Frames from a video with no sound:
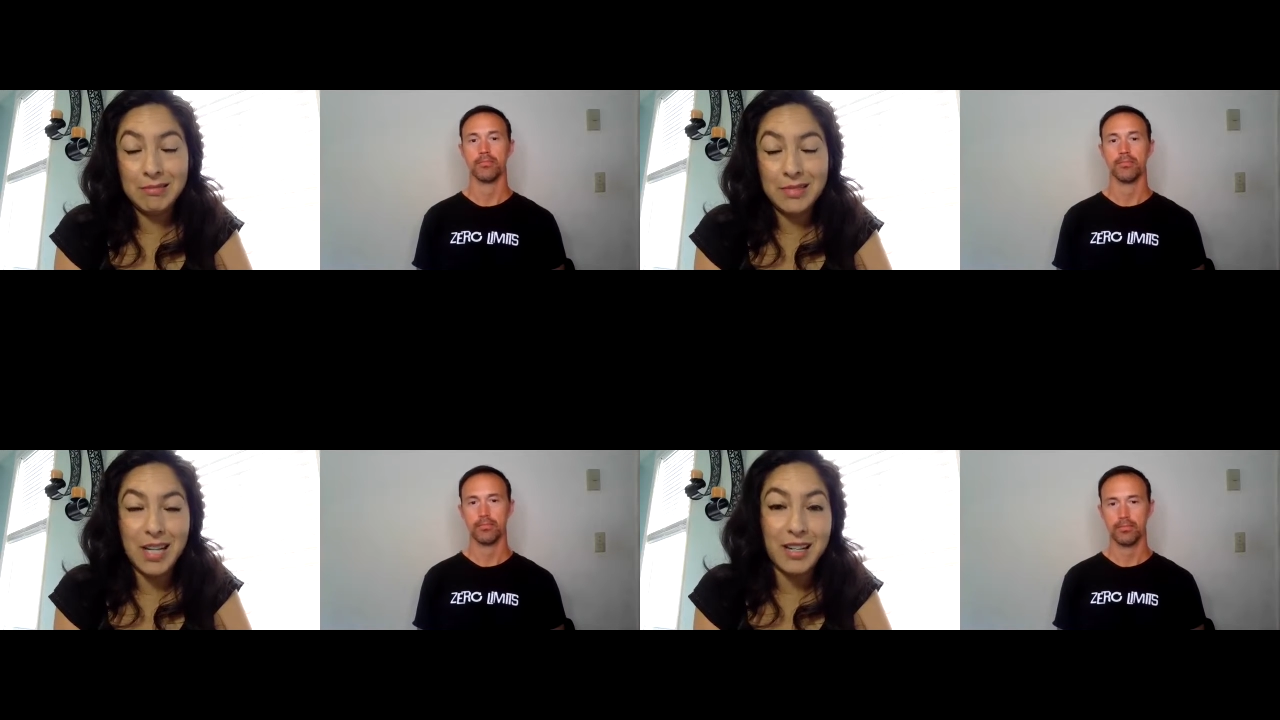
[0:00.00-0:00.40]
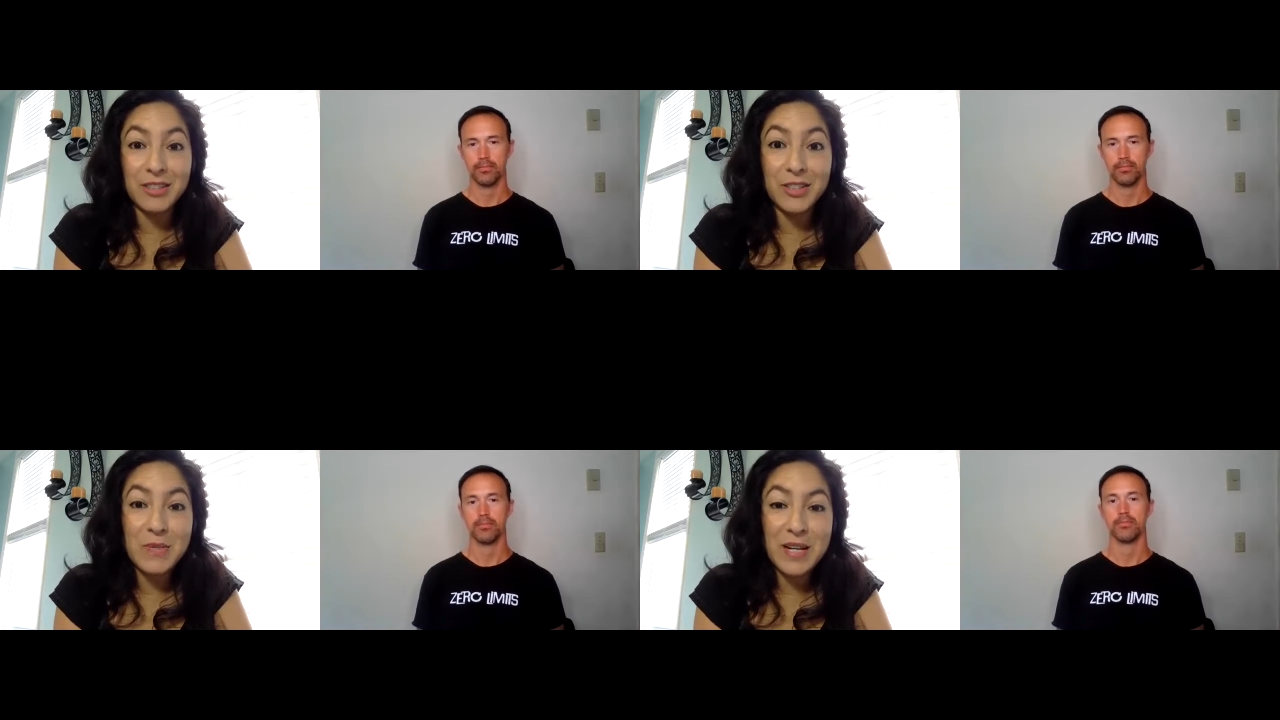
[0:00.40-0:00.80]
Speaker 1: I don't
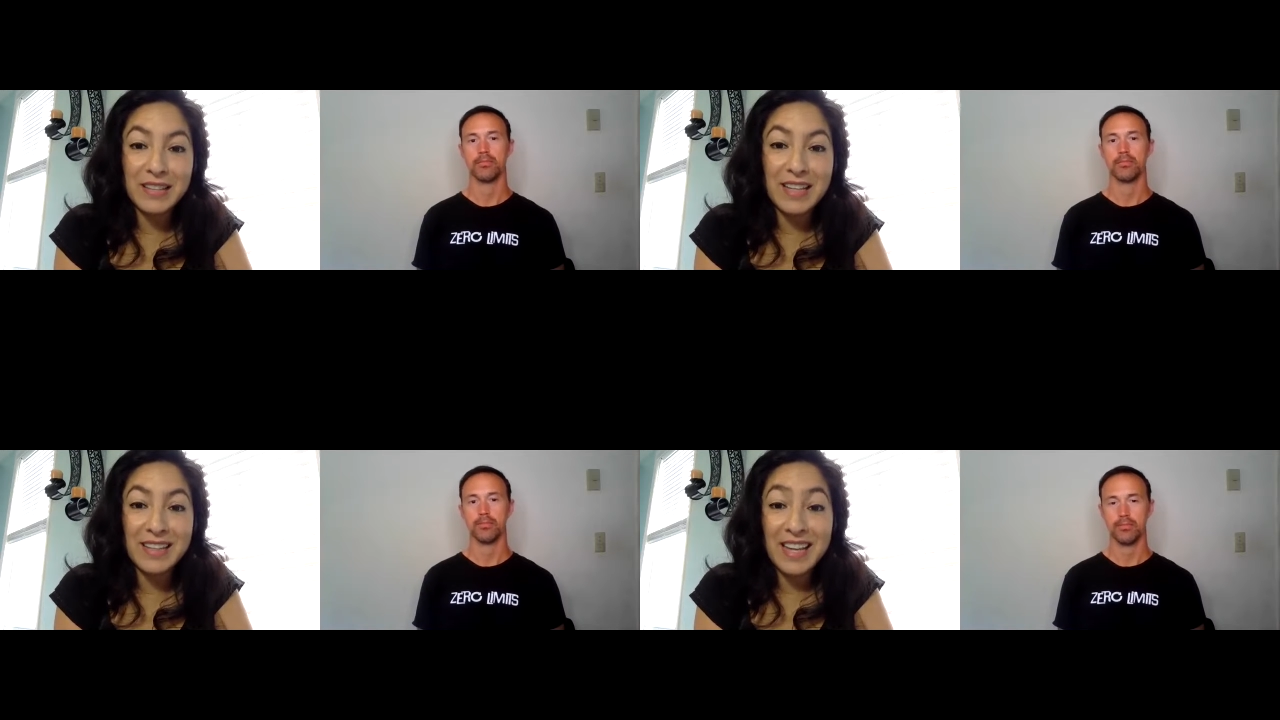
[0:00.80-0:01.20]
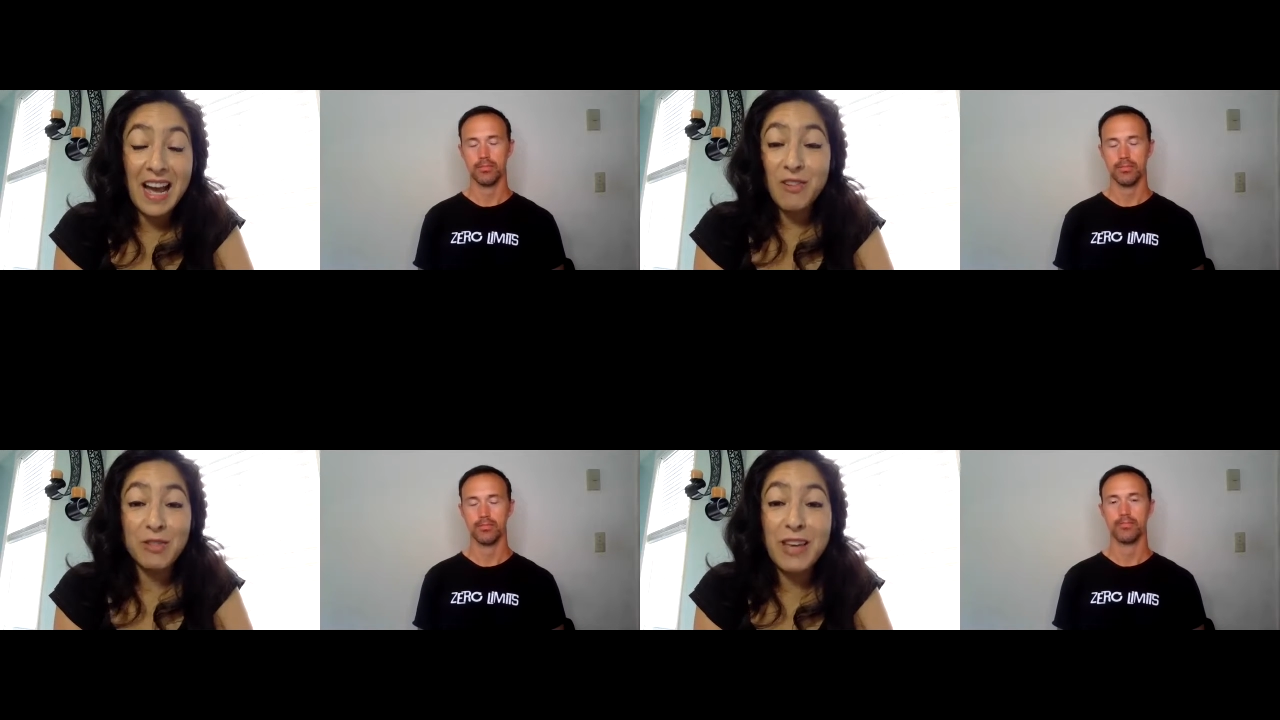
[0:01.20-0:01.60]
know about that. Like, I
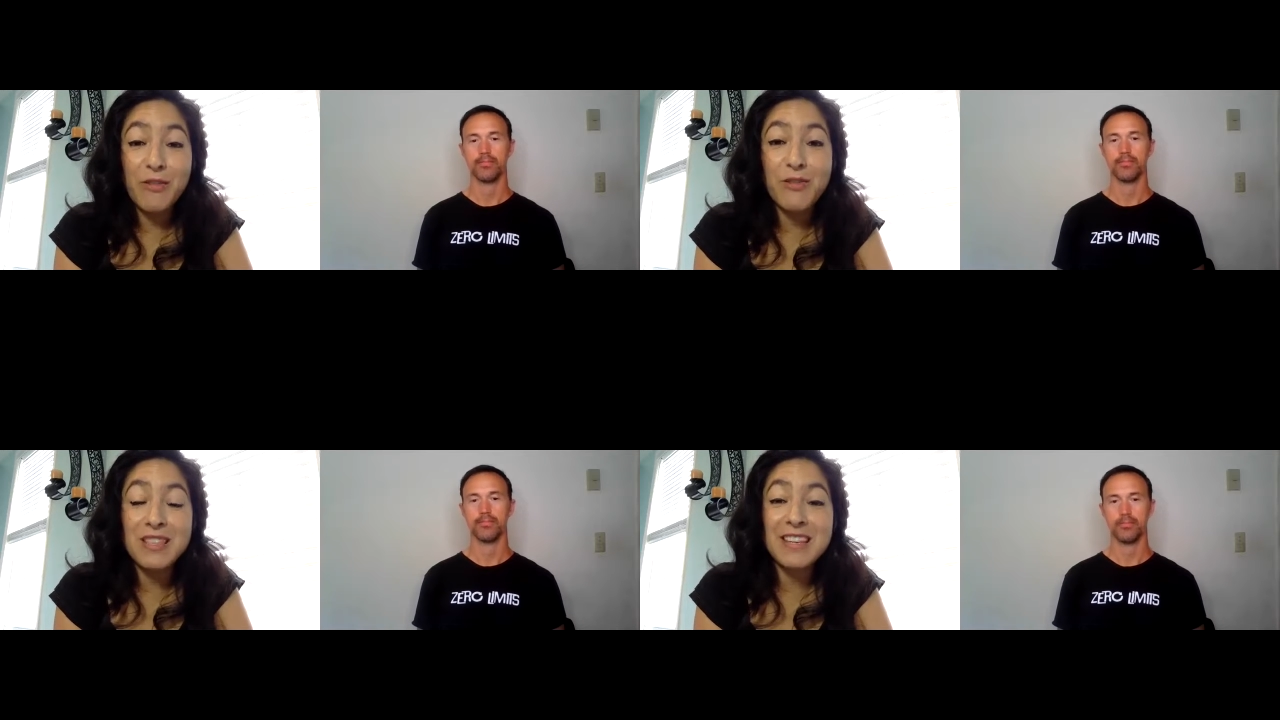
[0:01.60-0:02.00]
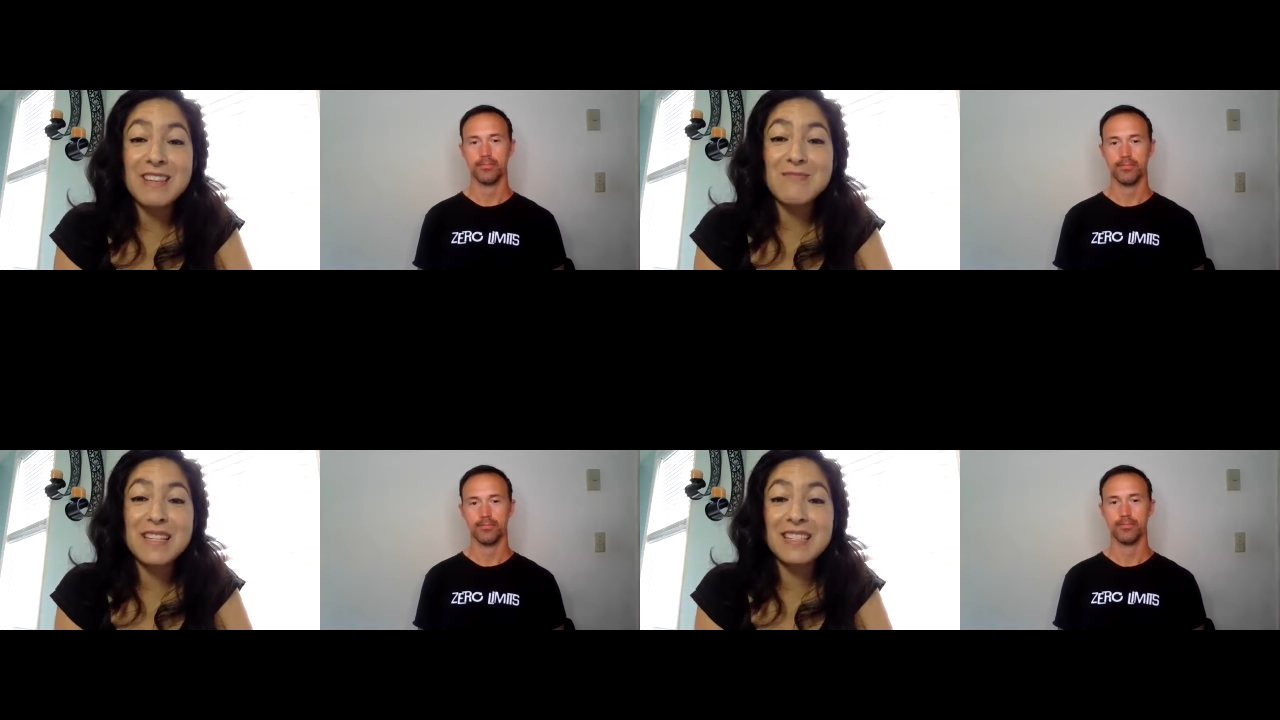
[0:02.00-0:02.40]
don't like free things
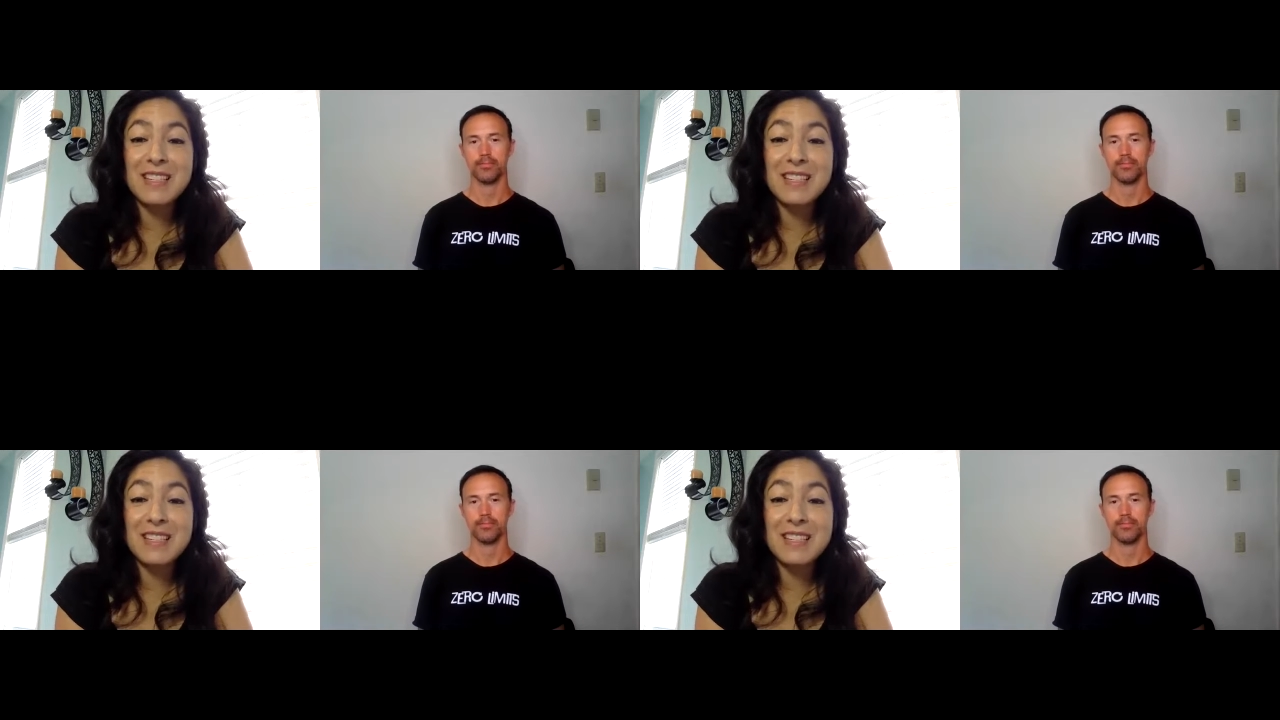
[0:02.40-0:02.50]
because